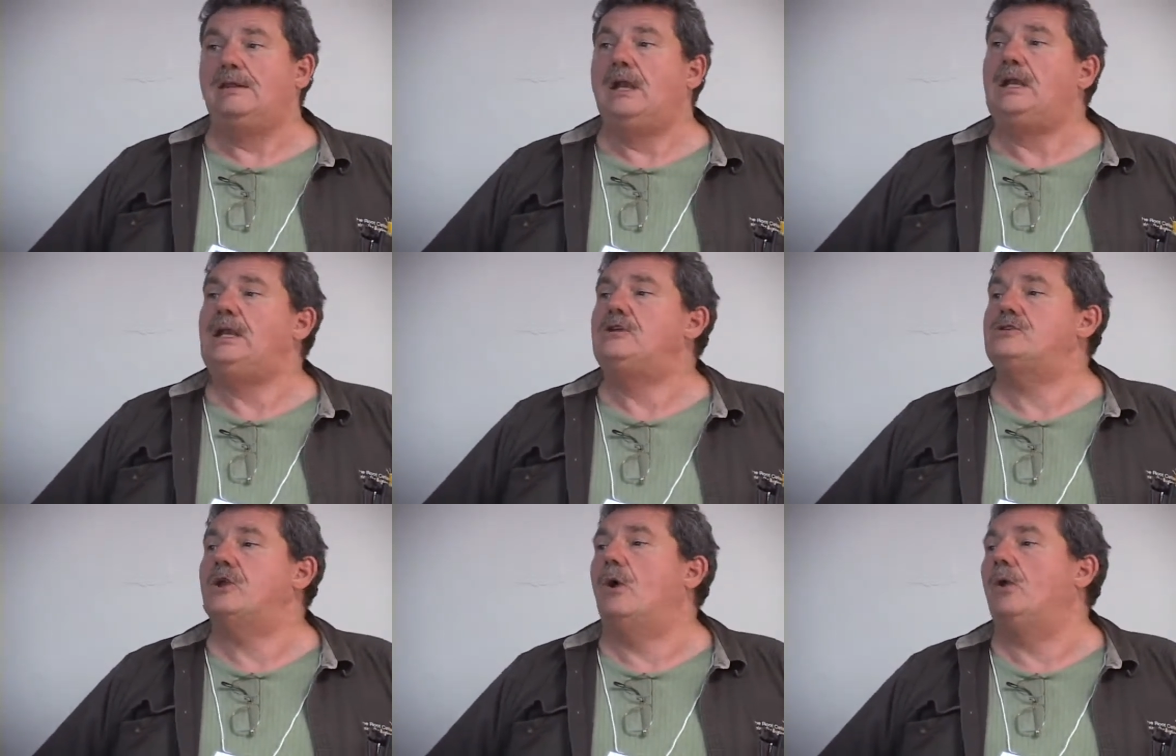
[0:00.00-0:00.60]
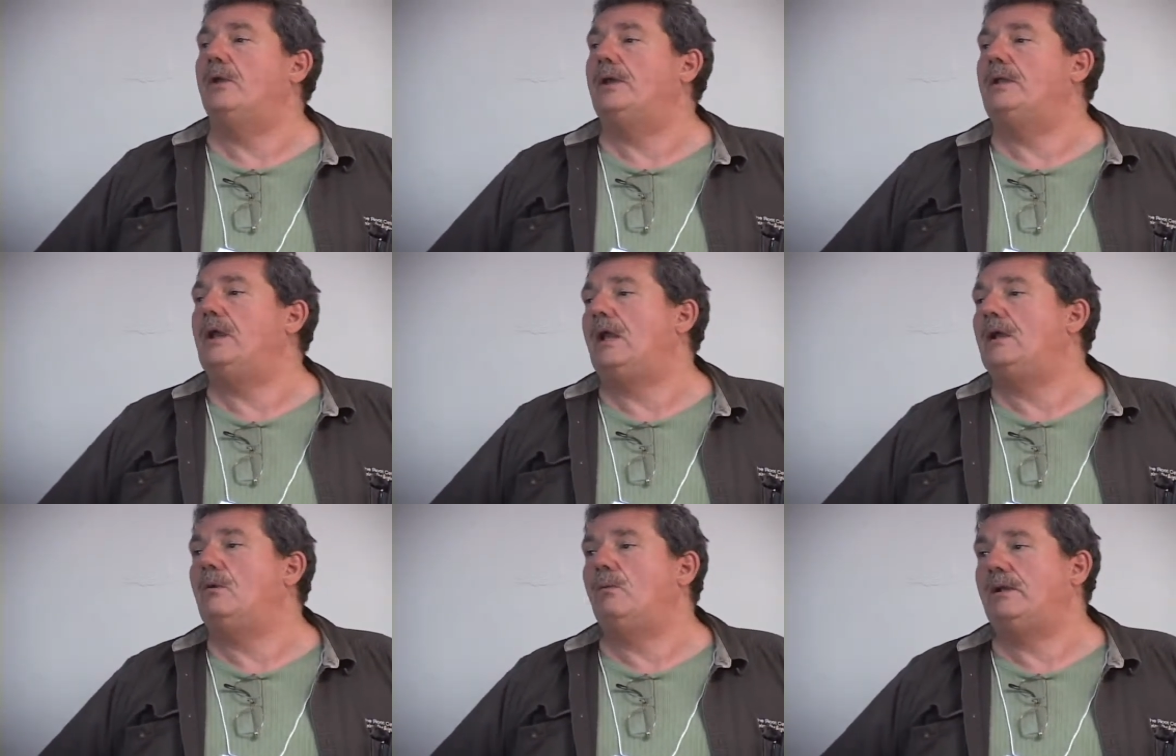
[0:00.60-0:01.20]
Then he sold
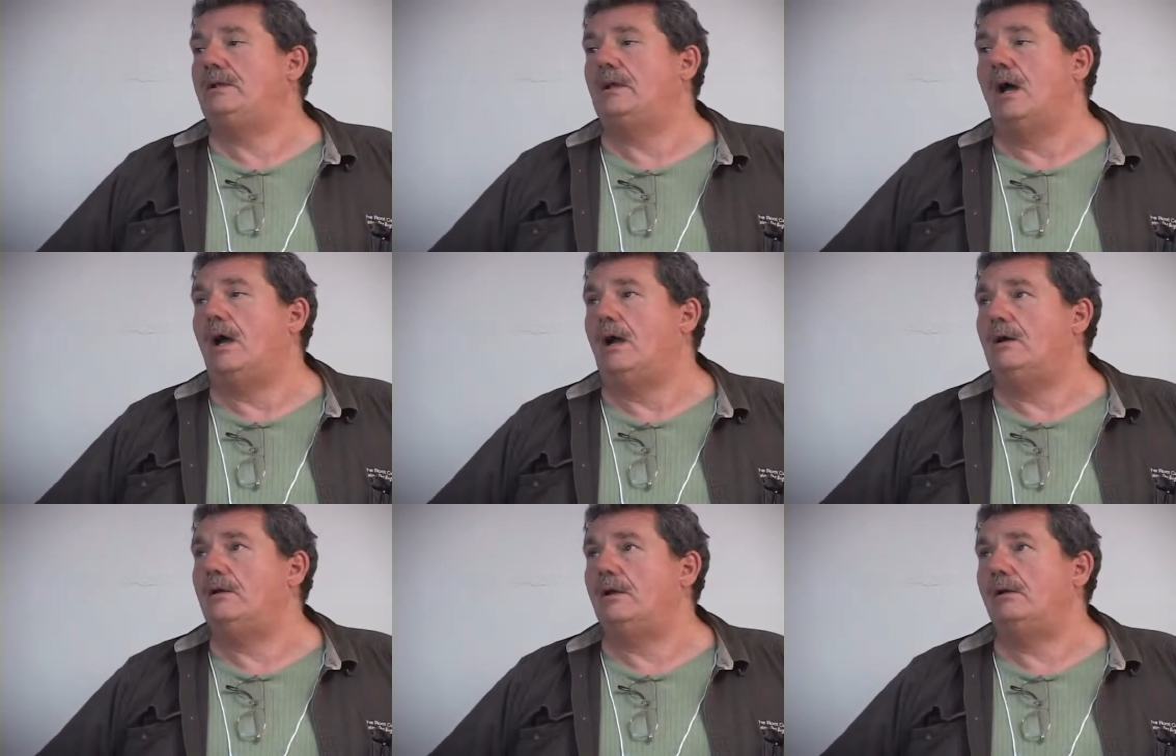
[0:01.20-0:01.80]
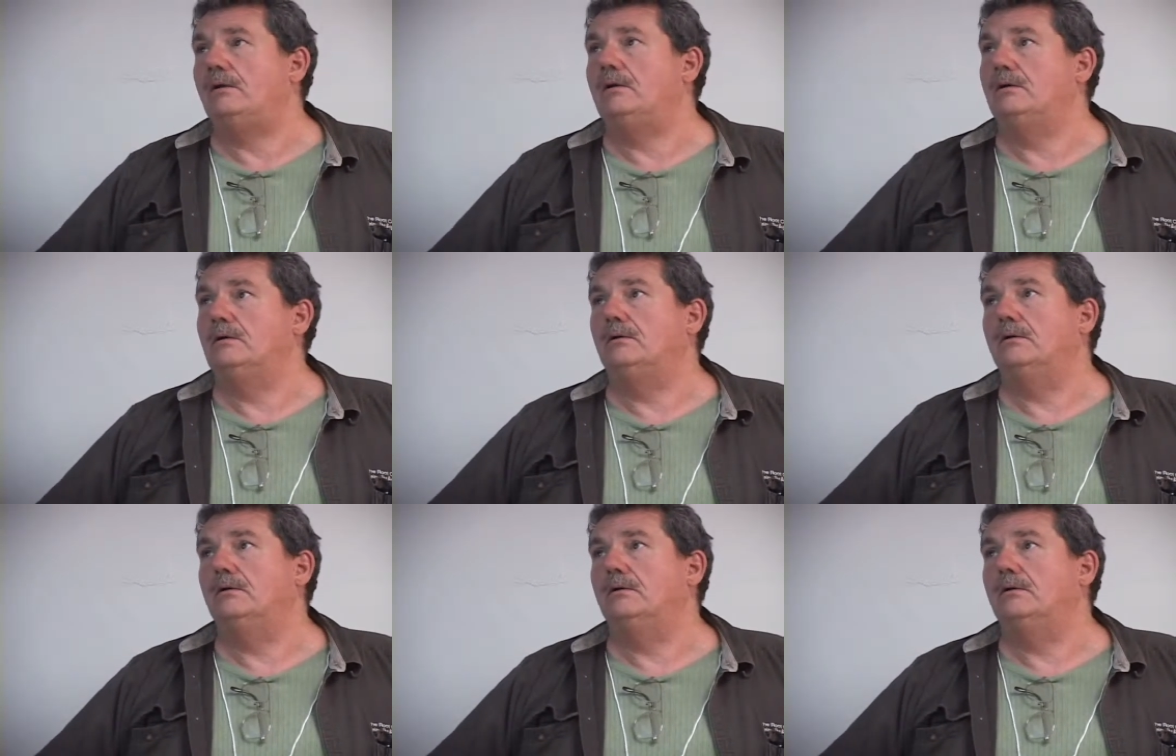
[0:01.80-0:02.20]
it, and it went to Ireland.